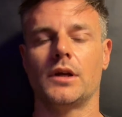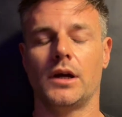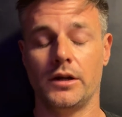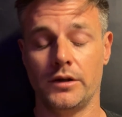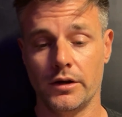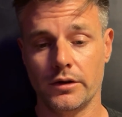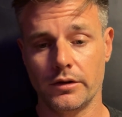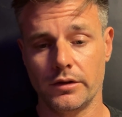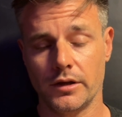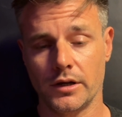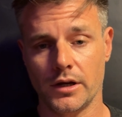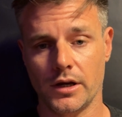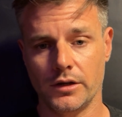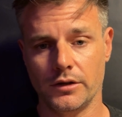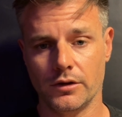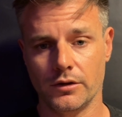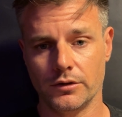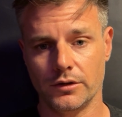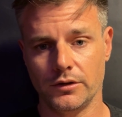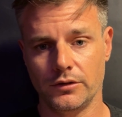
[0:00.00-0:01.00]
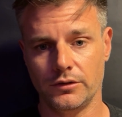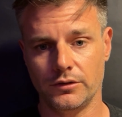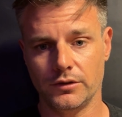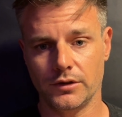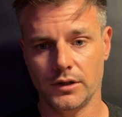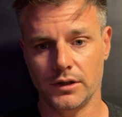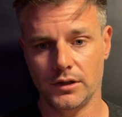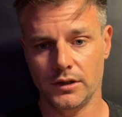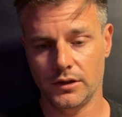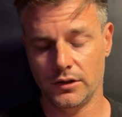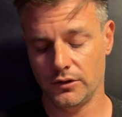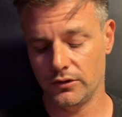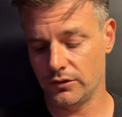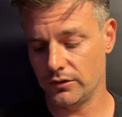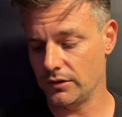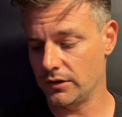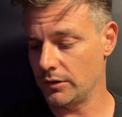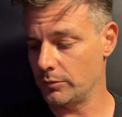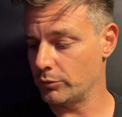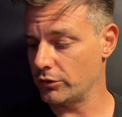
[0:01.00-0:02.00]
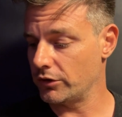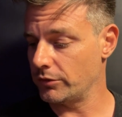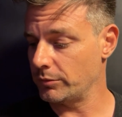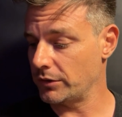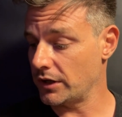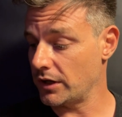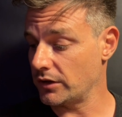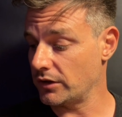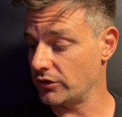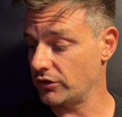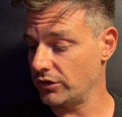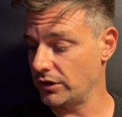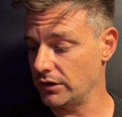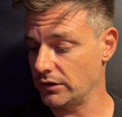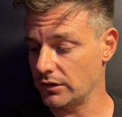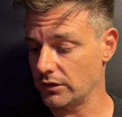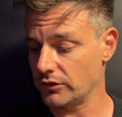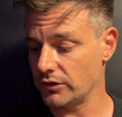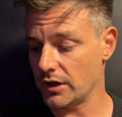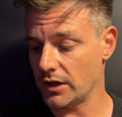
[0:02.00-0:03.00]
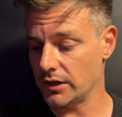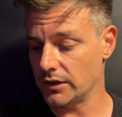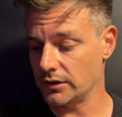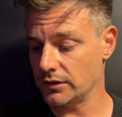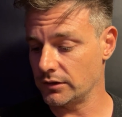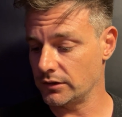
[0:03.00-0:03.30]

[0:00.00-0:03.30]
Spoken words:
Another thing I noticed is the improvement on the sheath design.